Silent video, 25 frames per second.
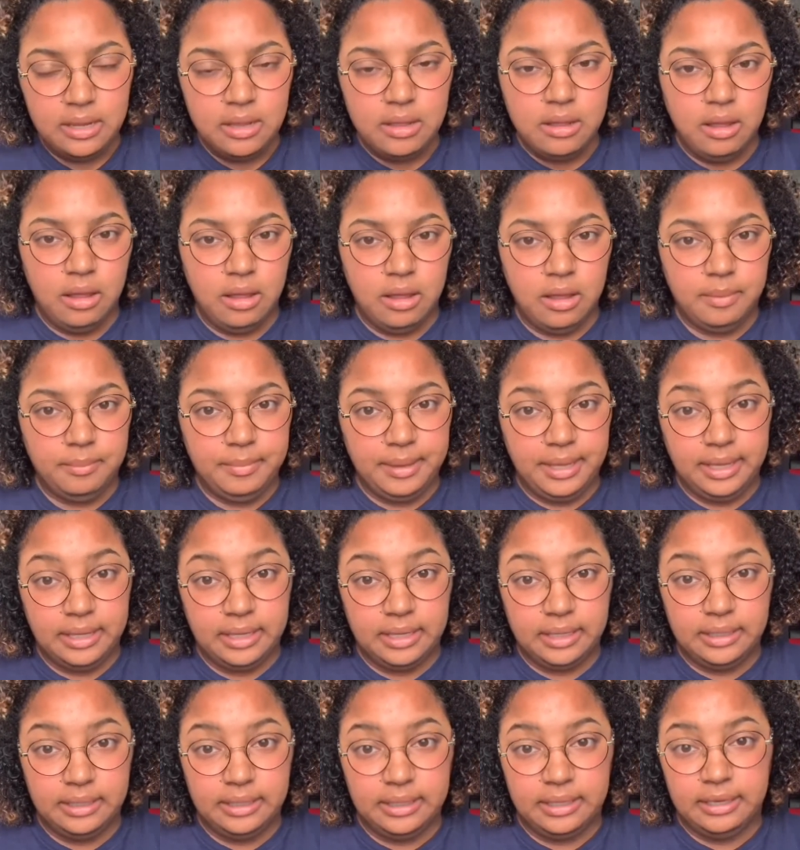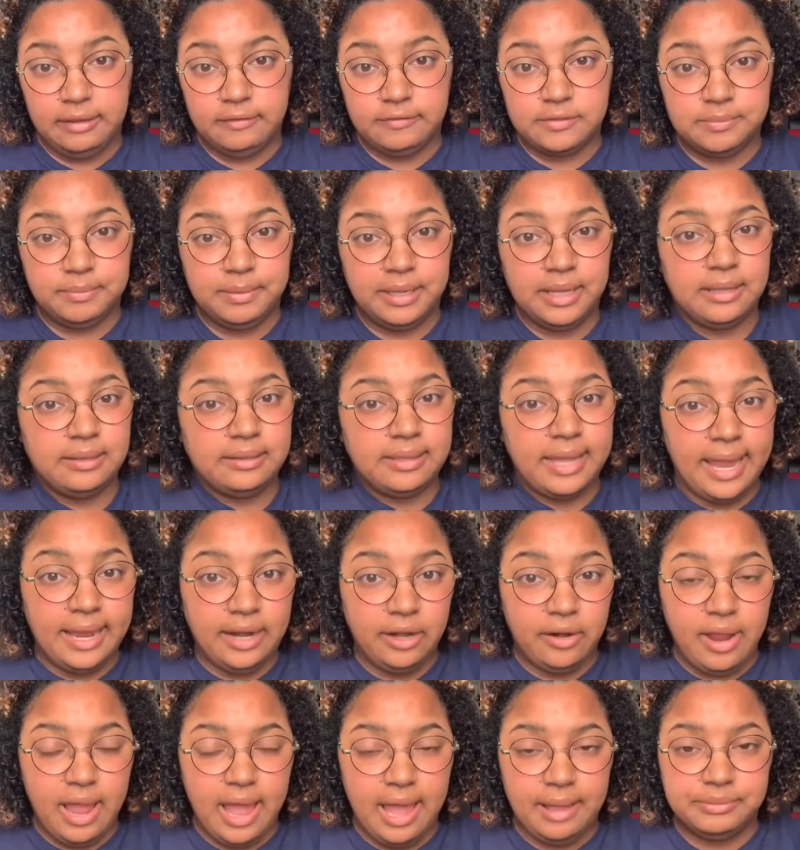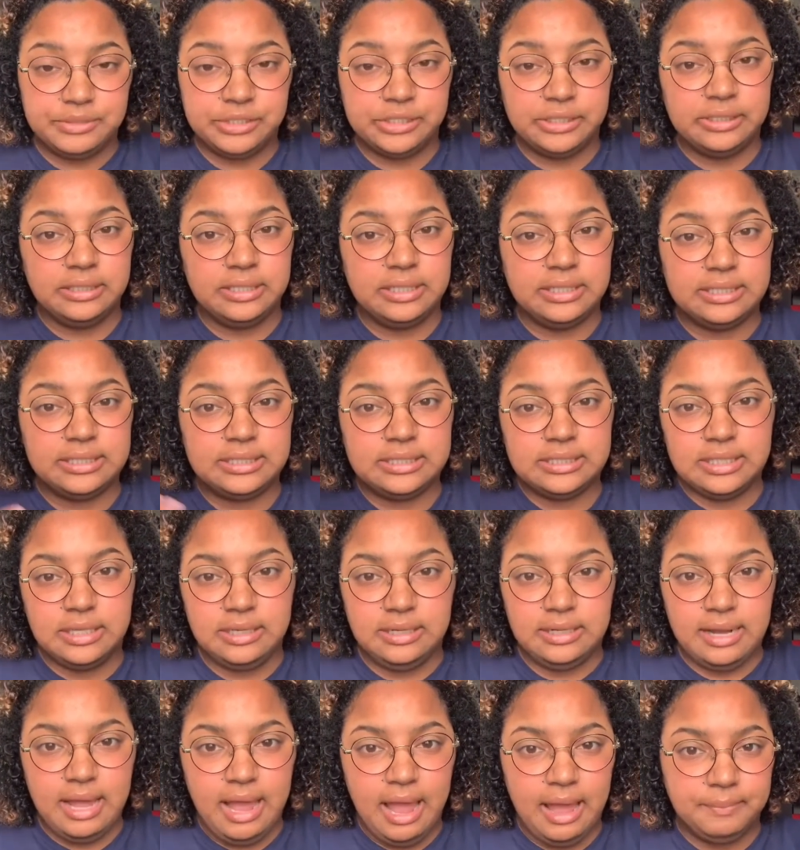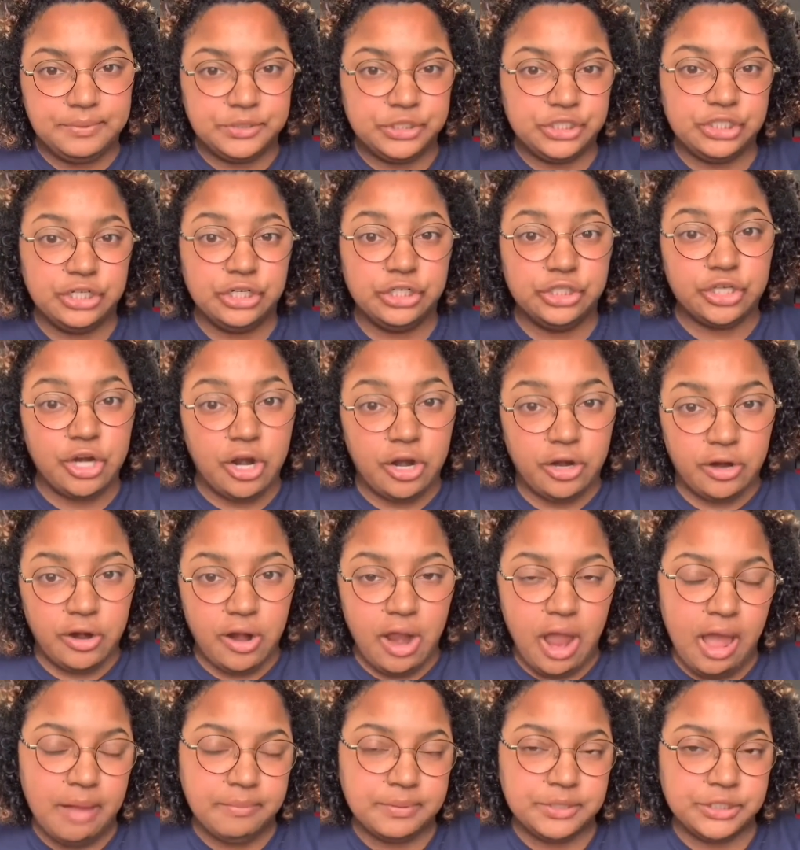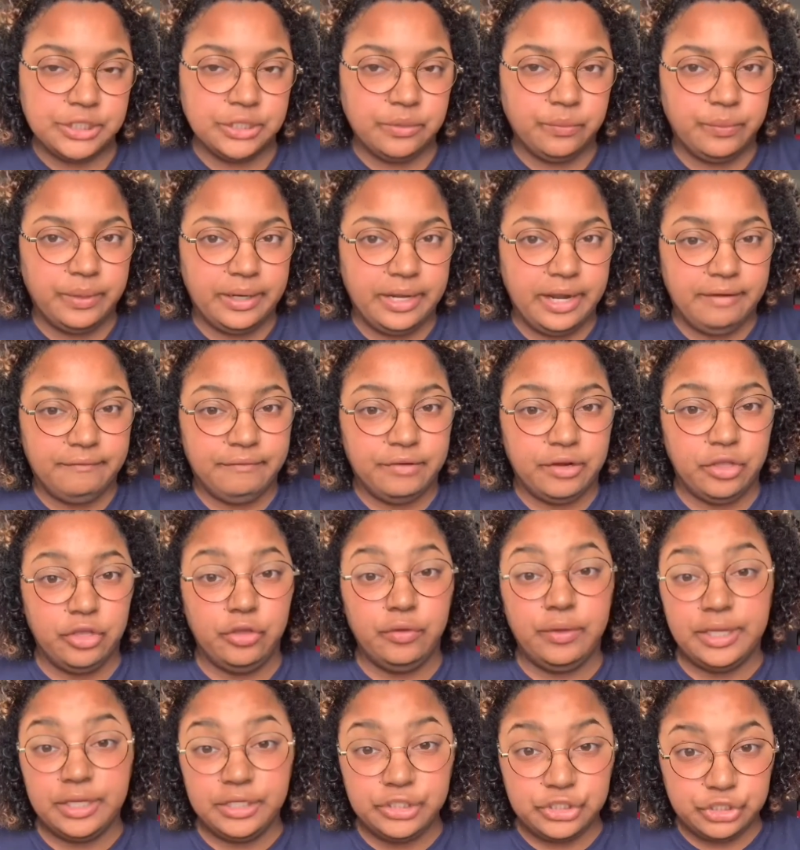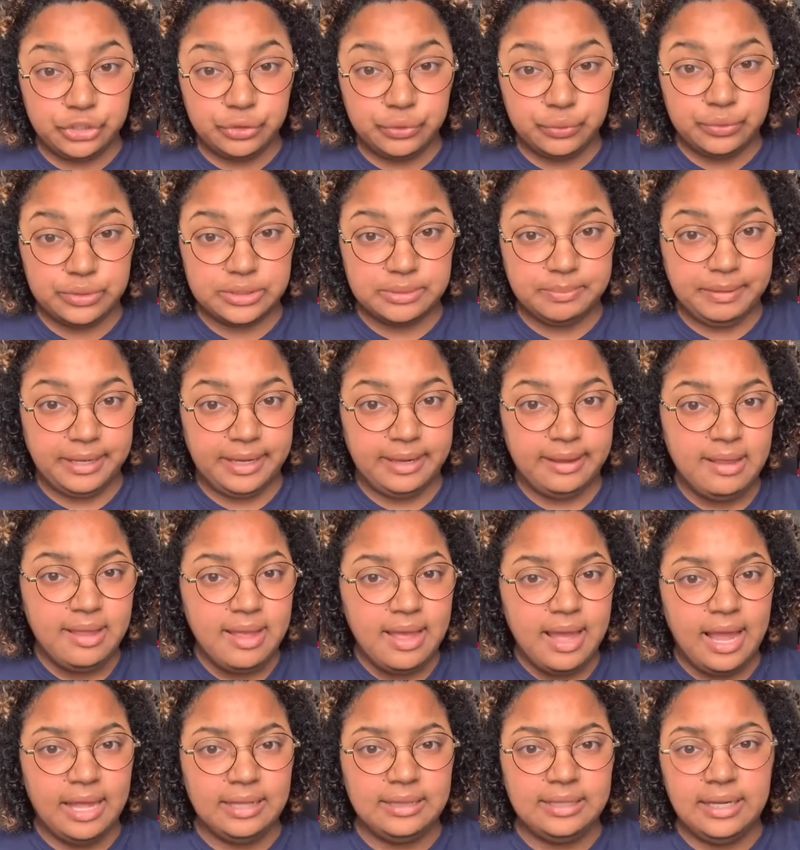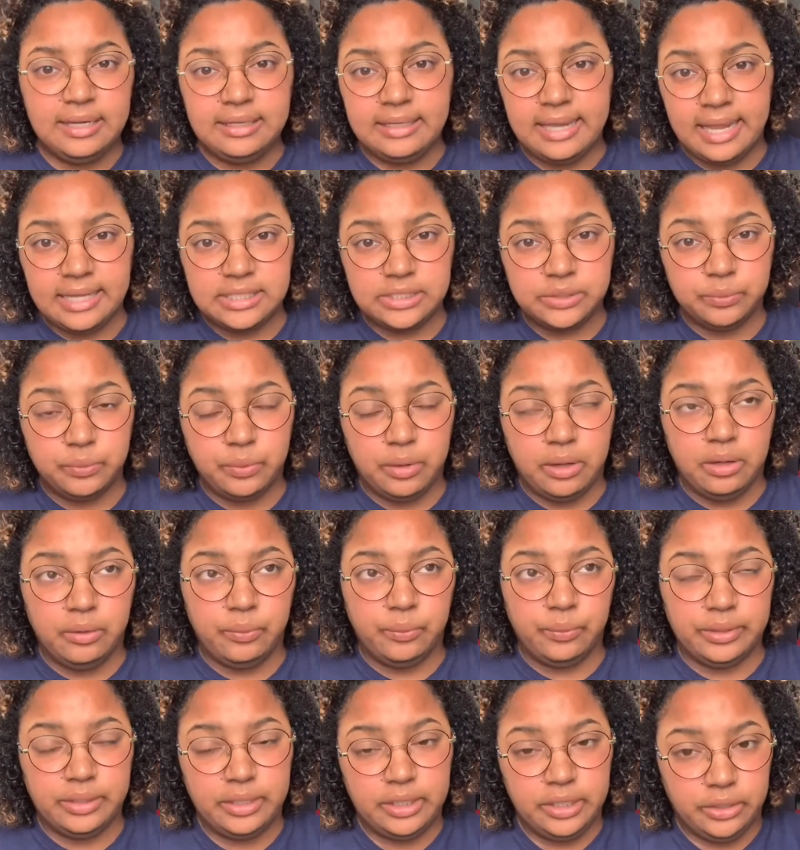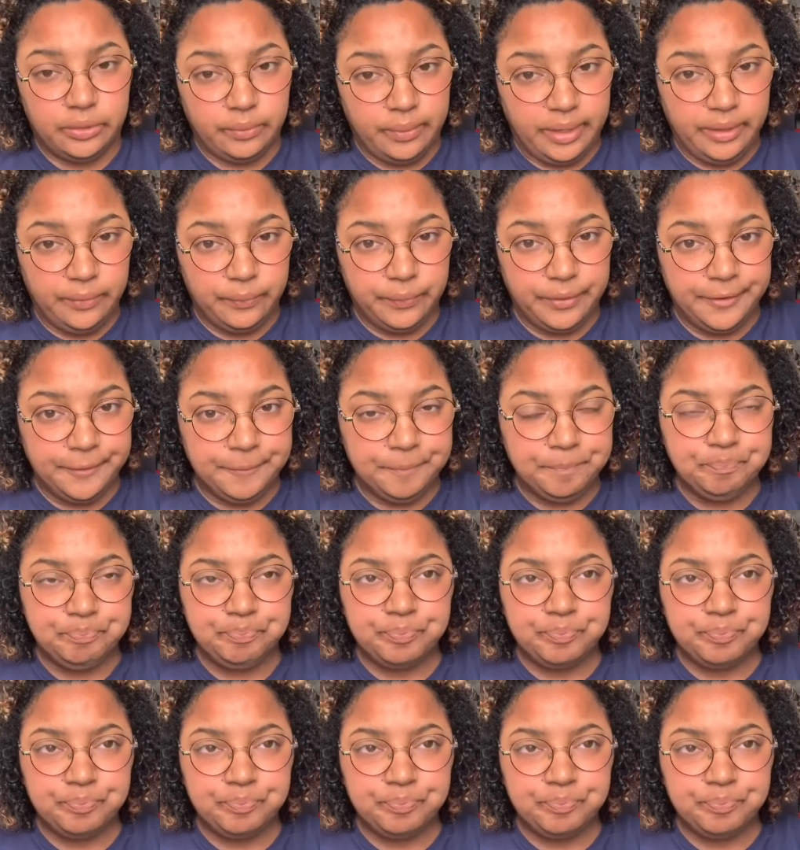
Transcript: It gives me a lighter option, a sun option, a darker option, whatever you can choose. But I think that's a really great one.